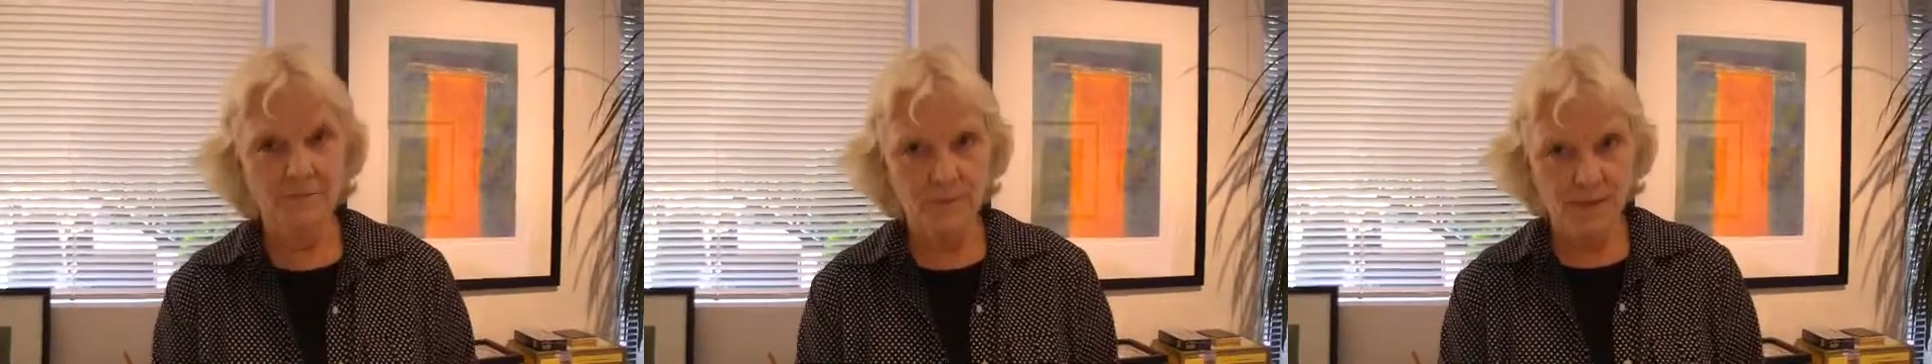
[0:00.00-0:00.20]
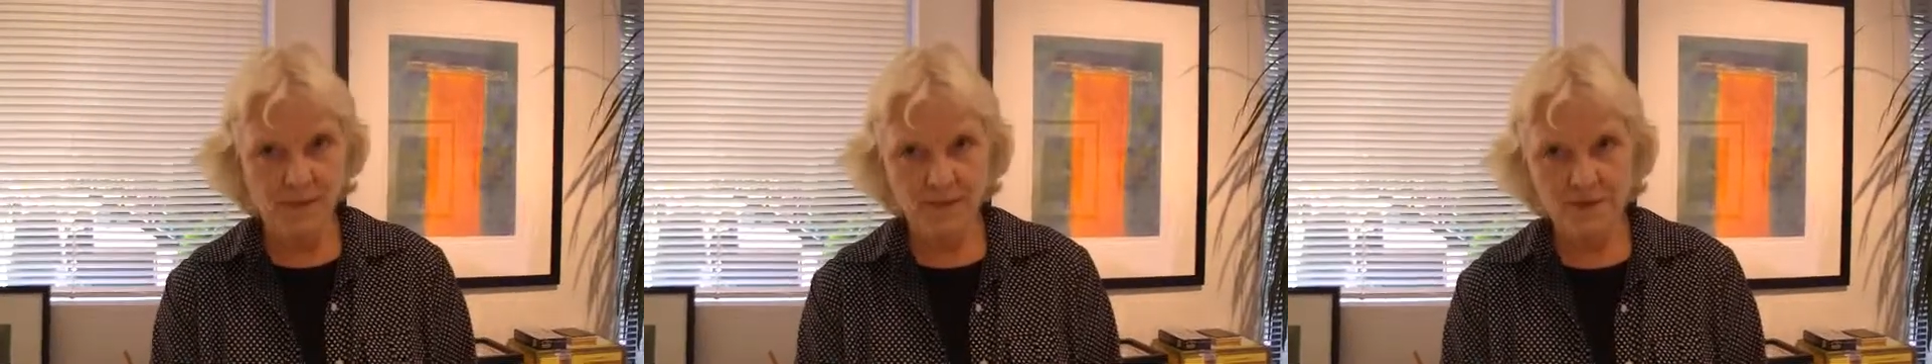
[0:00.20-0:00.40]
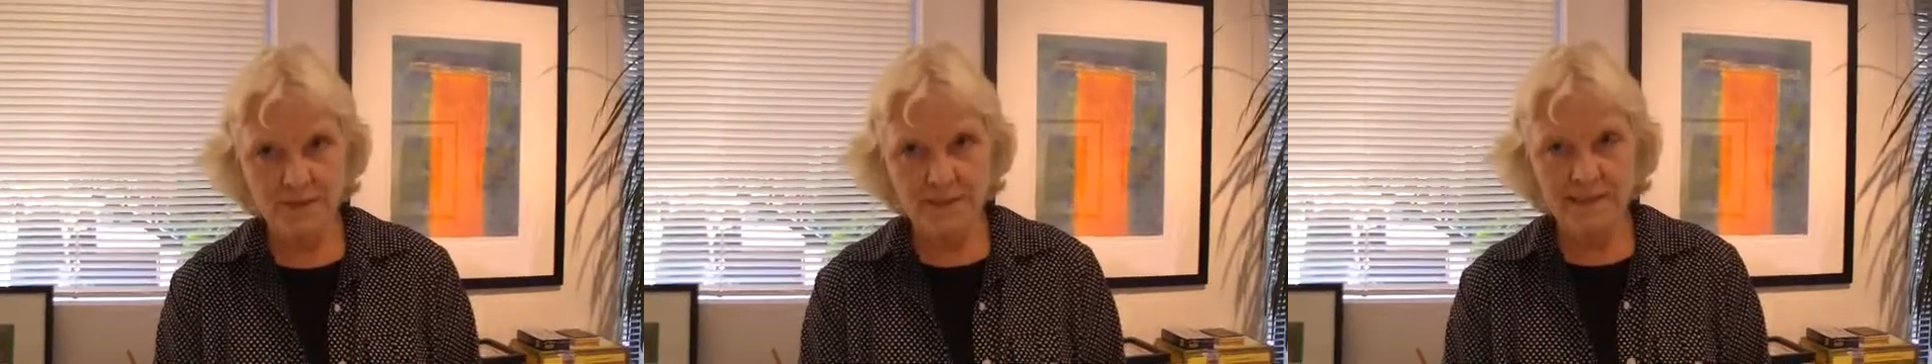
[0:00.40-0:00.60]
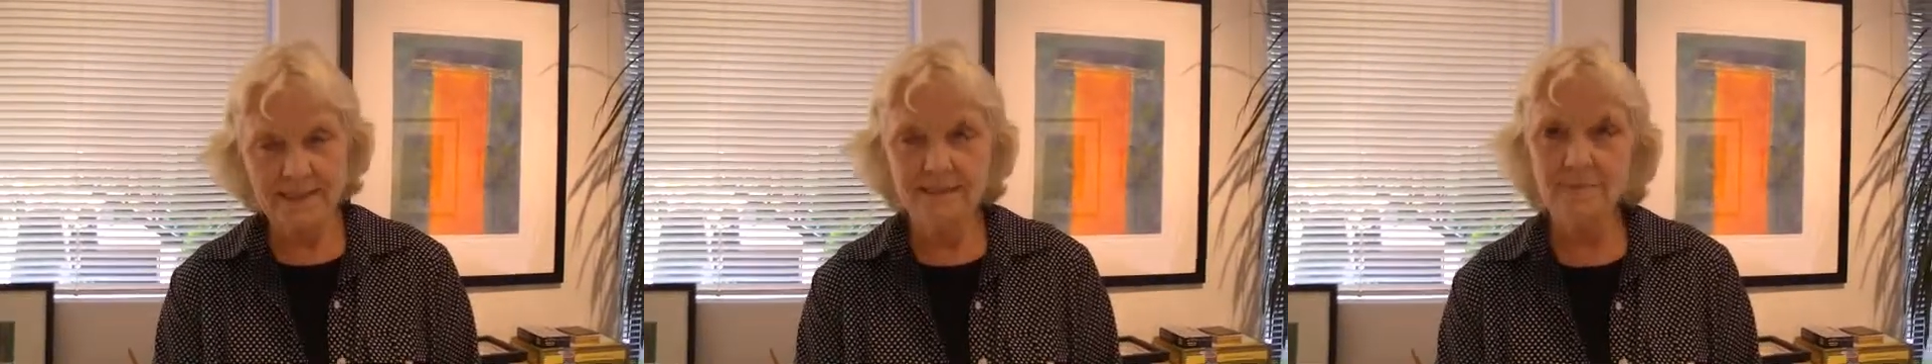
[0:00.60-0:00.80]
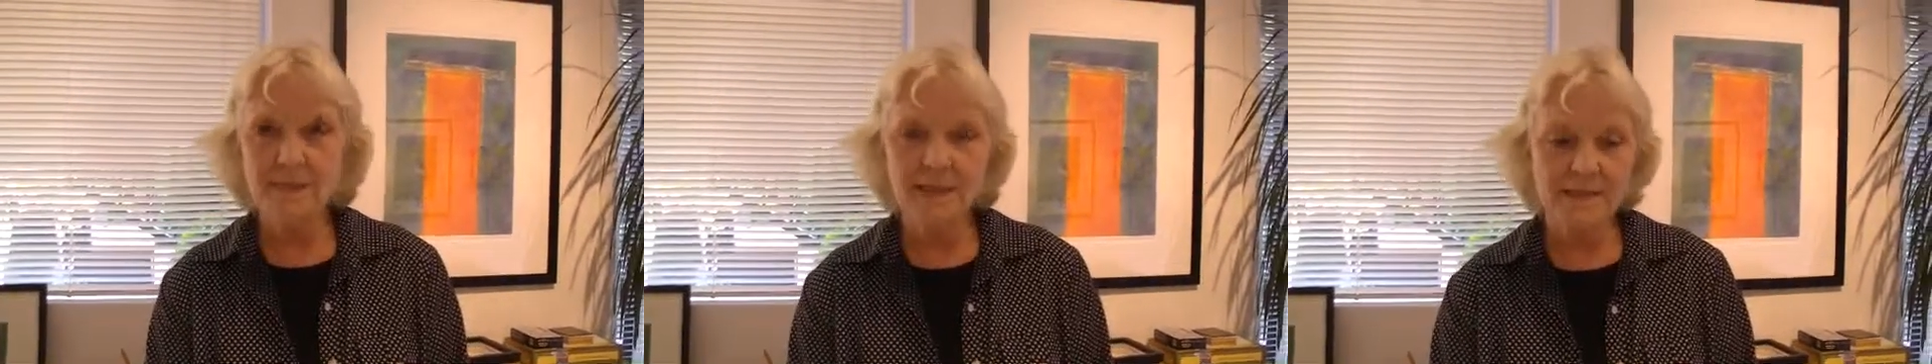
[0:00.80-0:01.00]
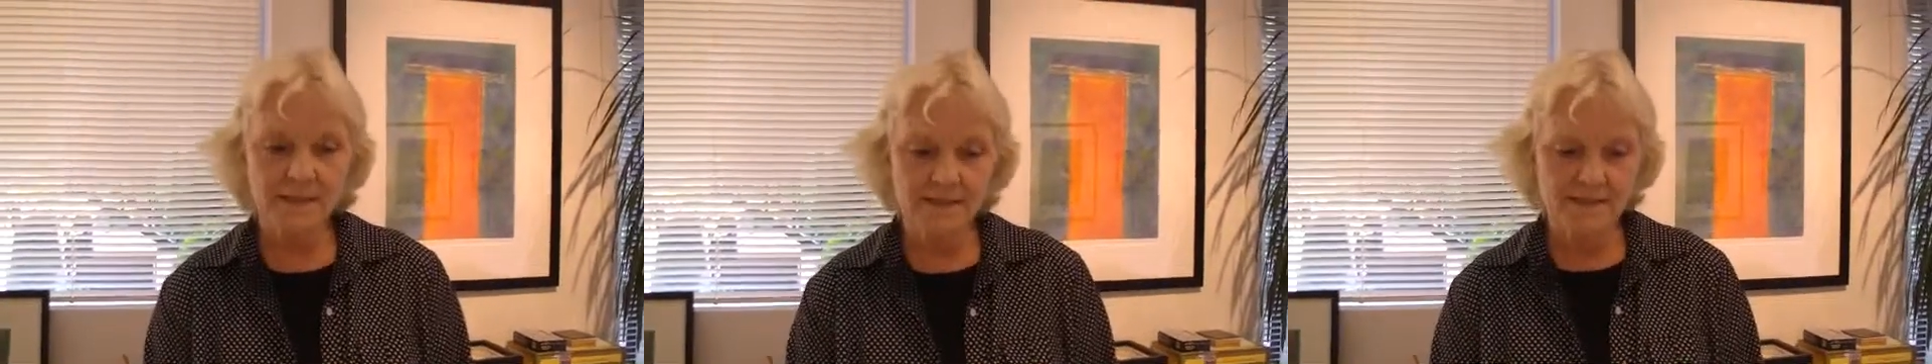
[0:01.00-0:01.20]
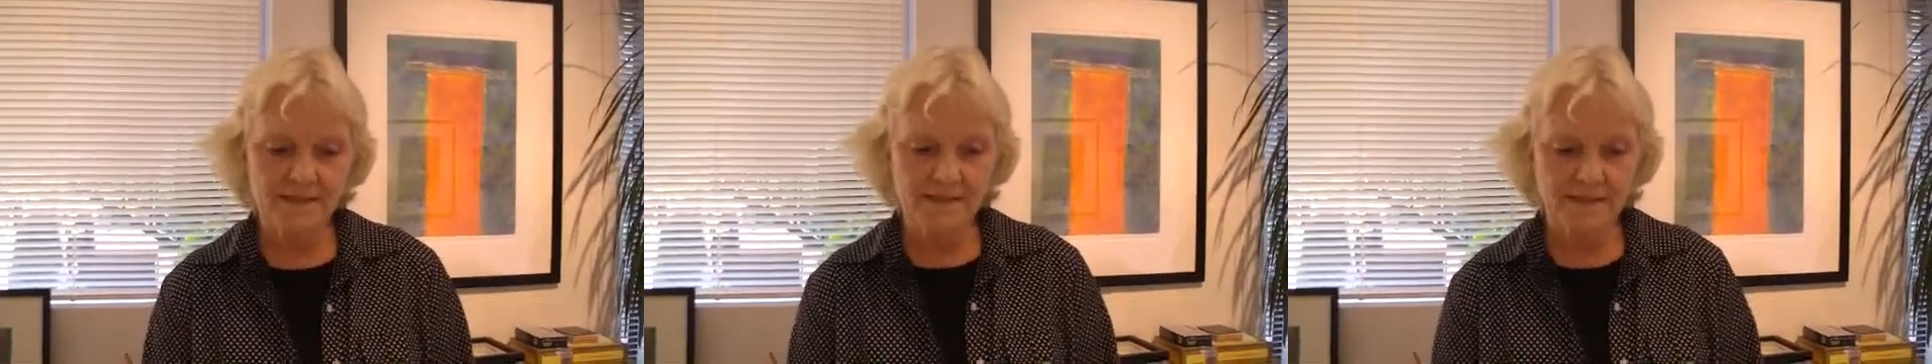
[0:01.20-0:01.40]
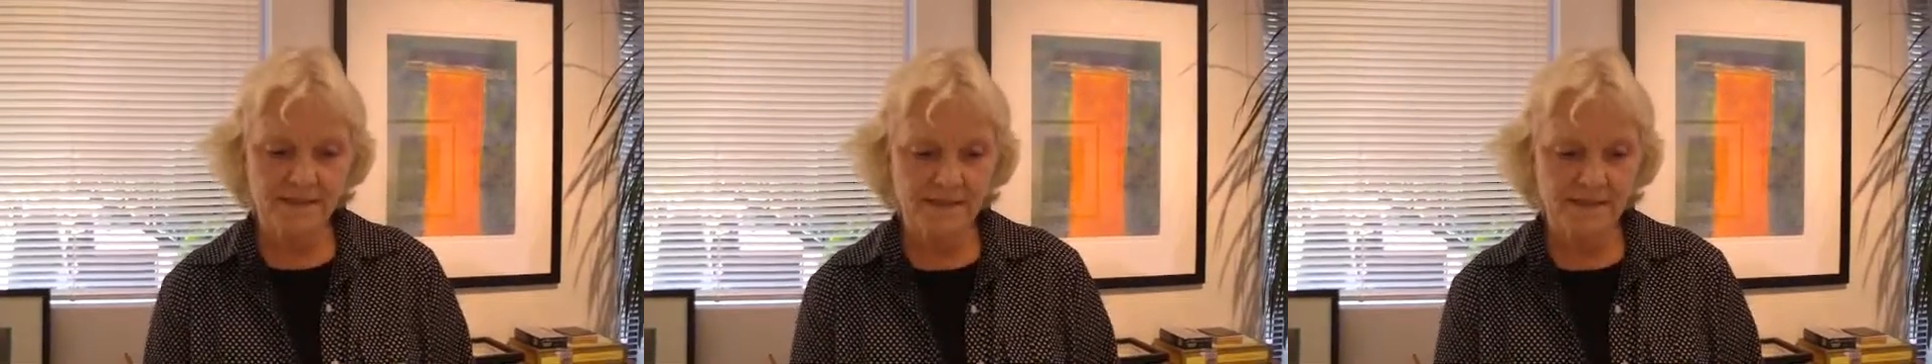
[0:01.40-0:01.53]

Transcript: of pressure needed because